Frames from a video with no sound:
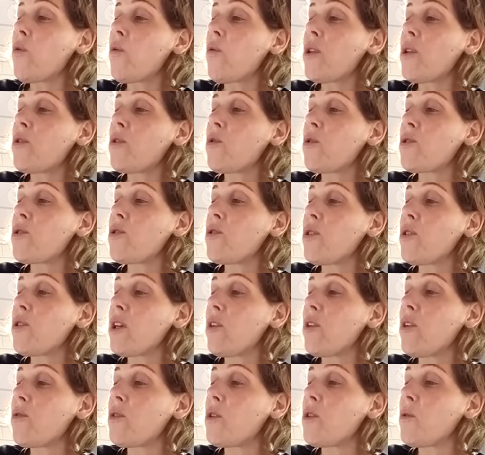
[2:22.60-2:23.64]
when those who
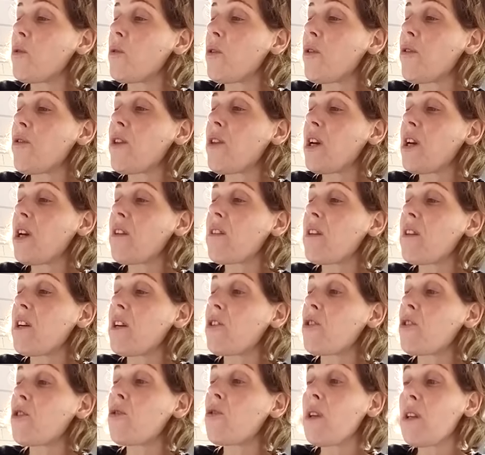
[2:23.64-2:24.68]
kill you will think they are
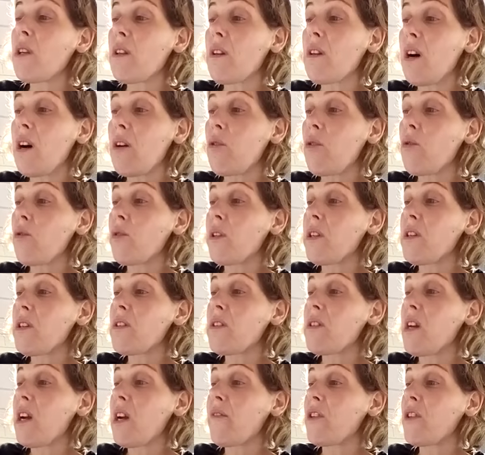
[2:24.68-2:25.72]
doing a holy
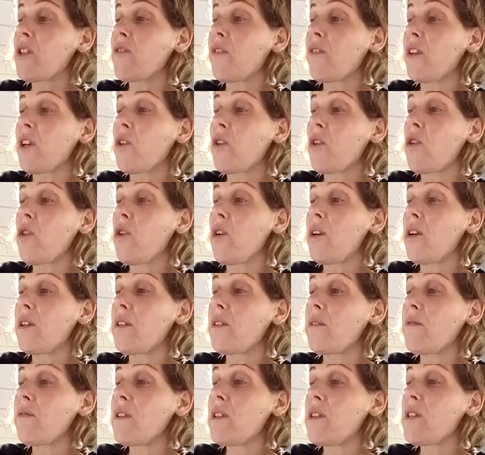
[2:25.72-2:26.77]
service for
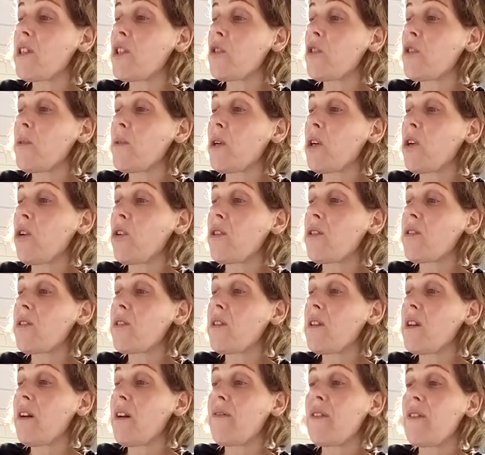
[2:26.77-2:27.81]
God. This is because
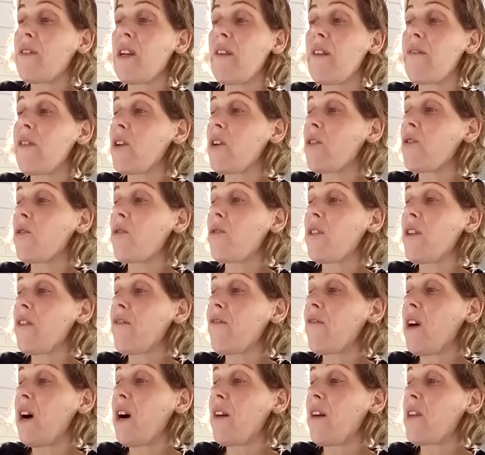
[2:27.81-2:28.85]
they have never known the
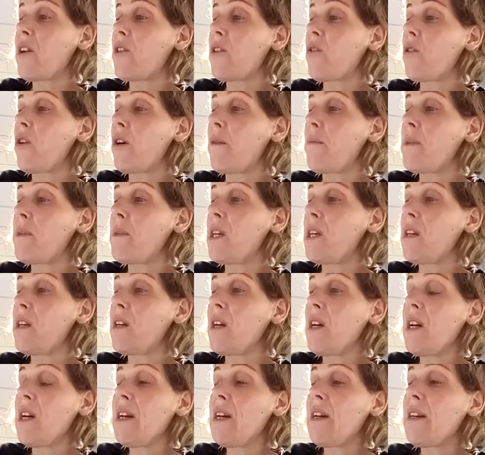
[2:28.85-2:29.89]
Father or me.
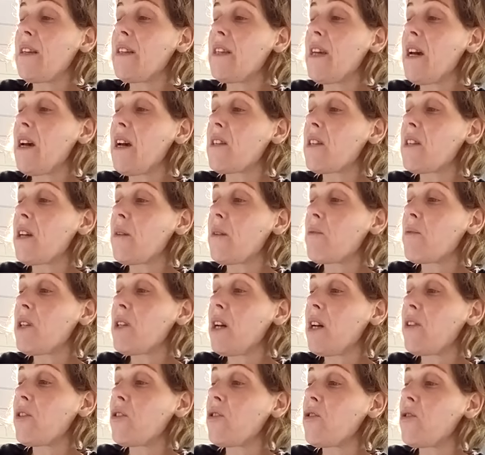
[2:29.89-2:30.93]
Yes, I'm
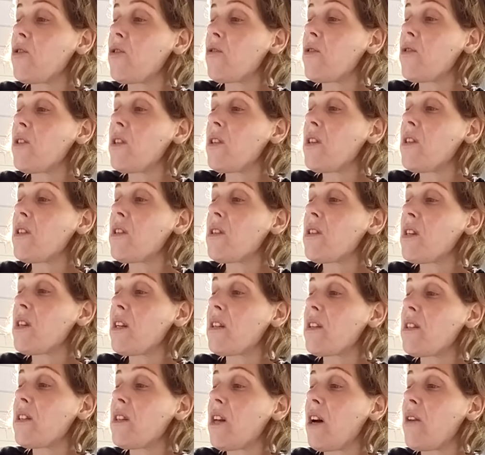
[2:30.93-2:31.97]
telling you these
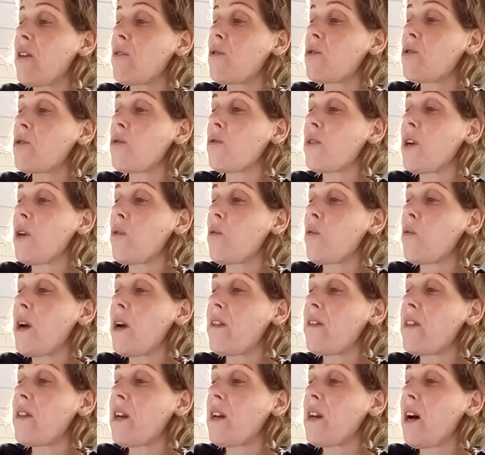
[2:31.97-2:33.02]
things now so that
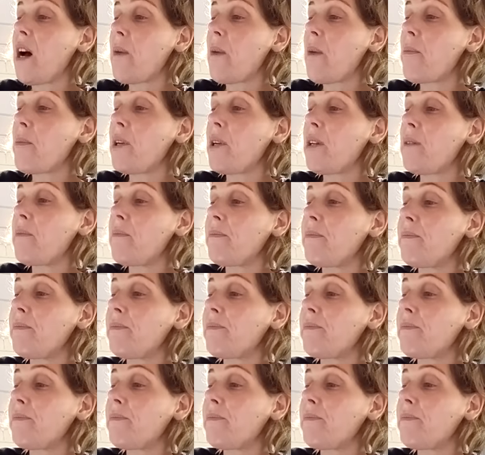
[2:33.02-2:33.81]
when they happen,